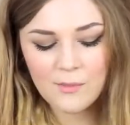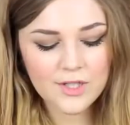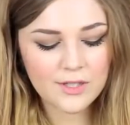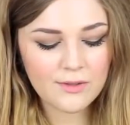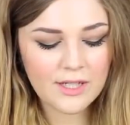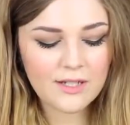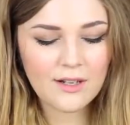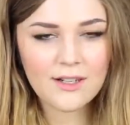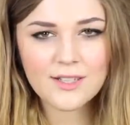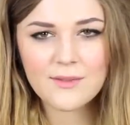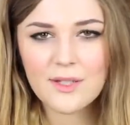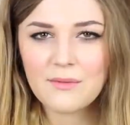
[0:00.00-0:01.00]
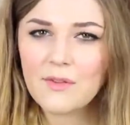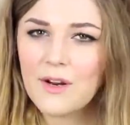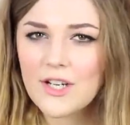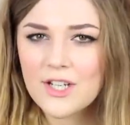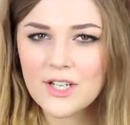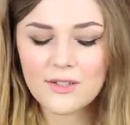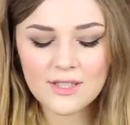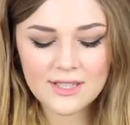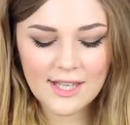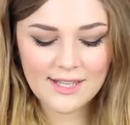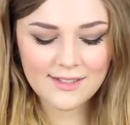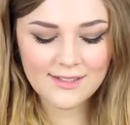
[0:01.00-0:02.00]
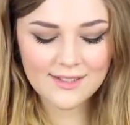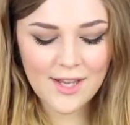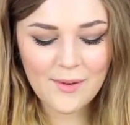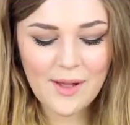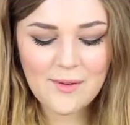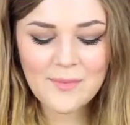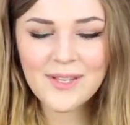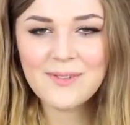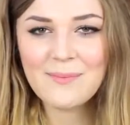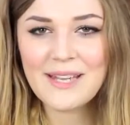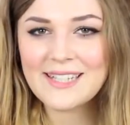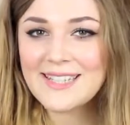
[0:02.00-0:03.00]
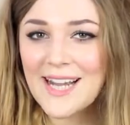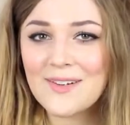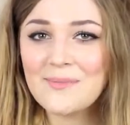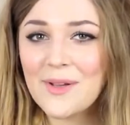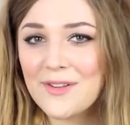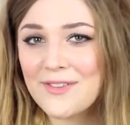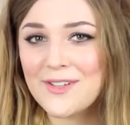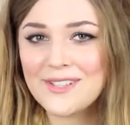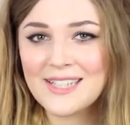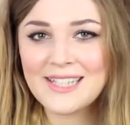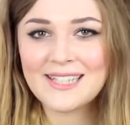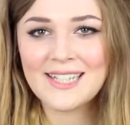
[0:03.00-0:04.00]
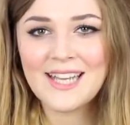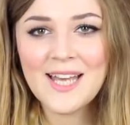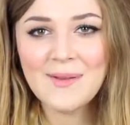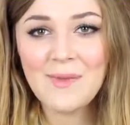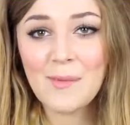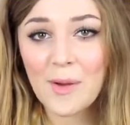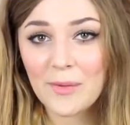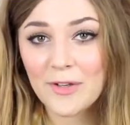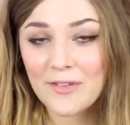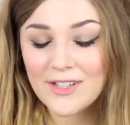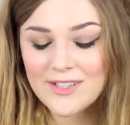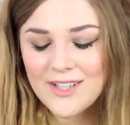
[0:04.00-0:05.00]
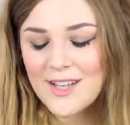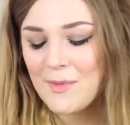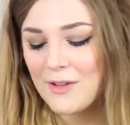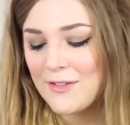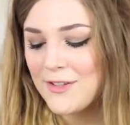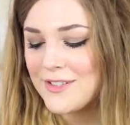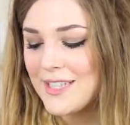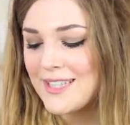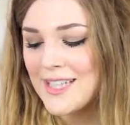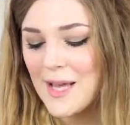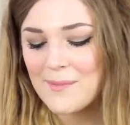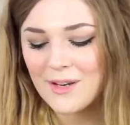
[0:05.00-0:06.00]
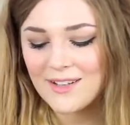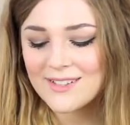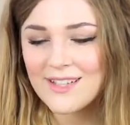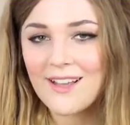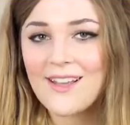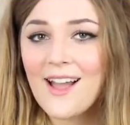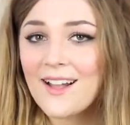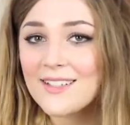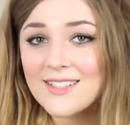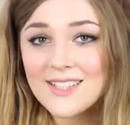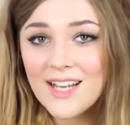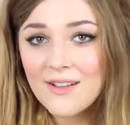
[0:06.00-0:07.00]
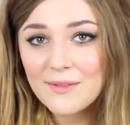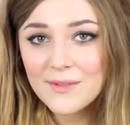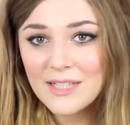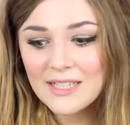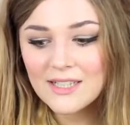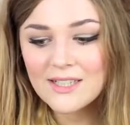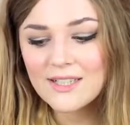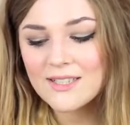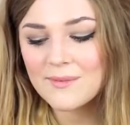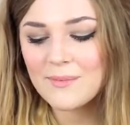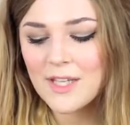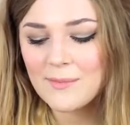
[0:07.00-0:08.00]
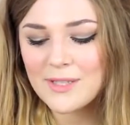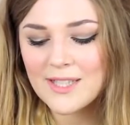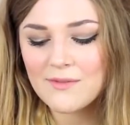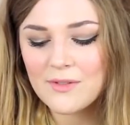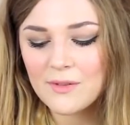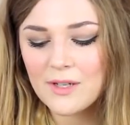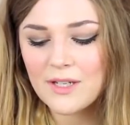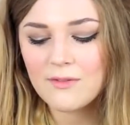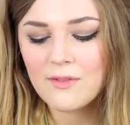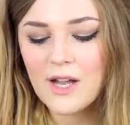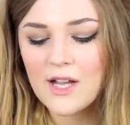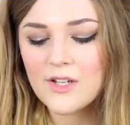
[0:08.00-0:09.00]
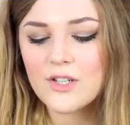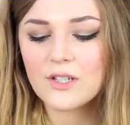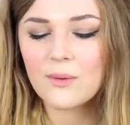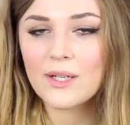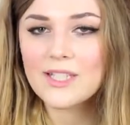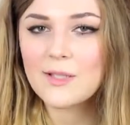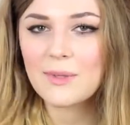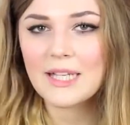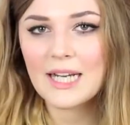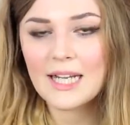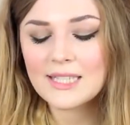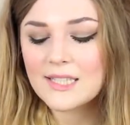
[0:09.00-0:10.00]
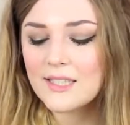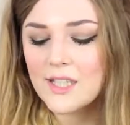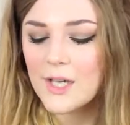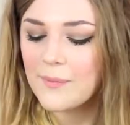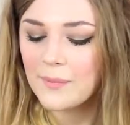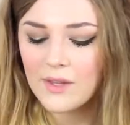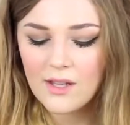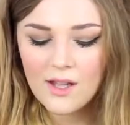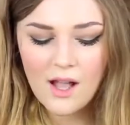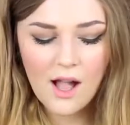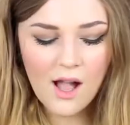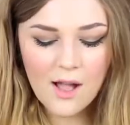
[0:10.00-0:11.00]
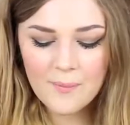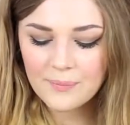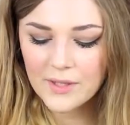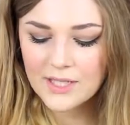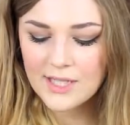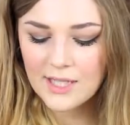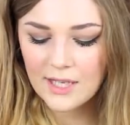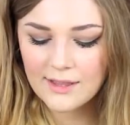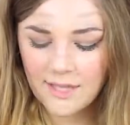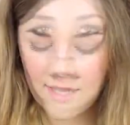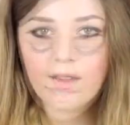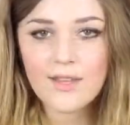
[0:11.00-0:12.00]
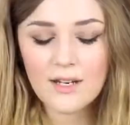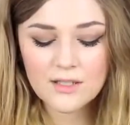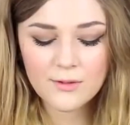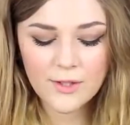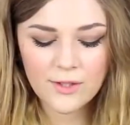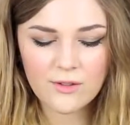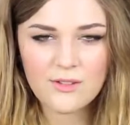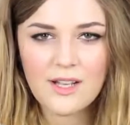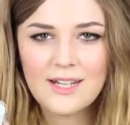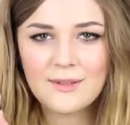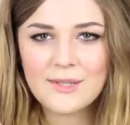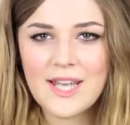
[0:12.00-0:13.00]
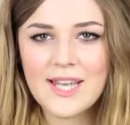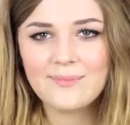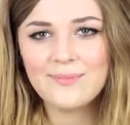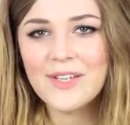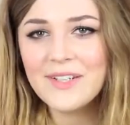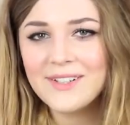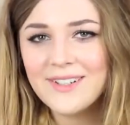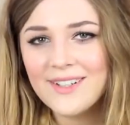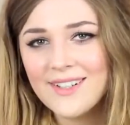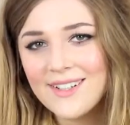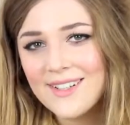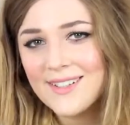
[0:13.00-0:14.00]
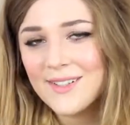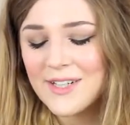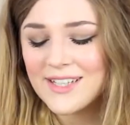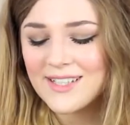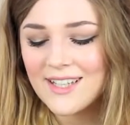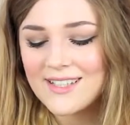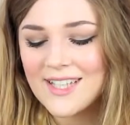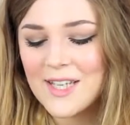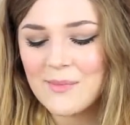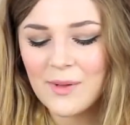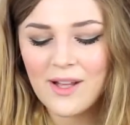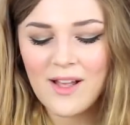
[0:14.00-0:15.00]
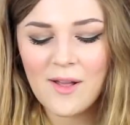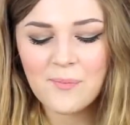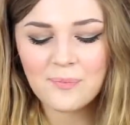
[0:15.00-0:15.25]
which is really nice, really refreshing on the skin. So me and Darren both use this, me and my boyfriend both used this last night, and you know, it was really nice, made my skin feel really fresh and quite deeply cleansed, so I did like that. And then last of all I got a little tin, not very exciting, but